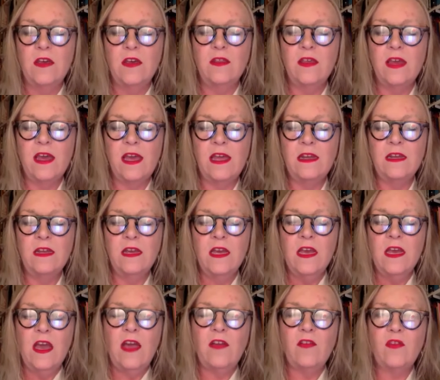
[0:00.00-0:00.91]
Then,
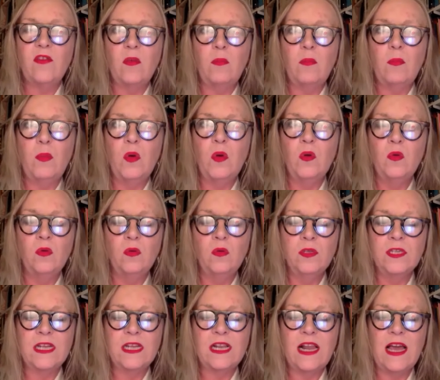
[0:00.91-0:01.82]
as the
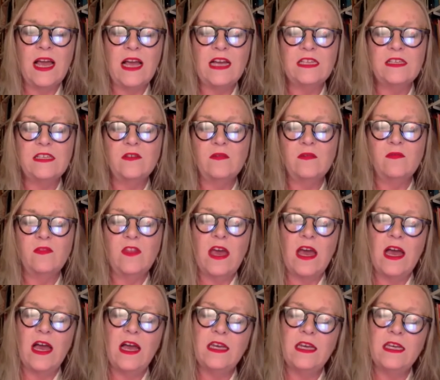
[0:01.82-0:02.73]
pooled glass of the
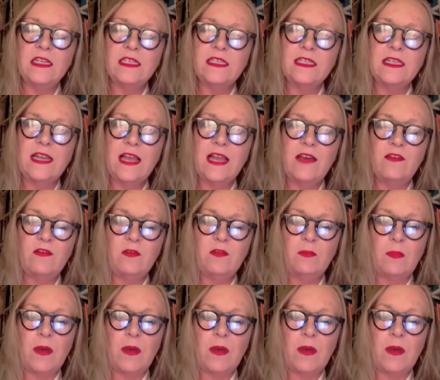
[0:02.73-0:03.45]
highest left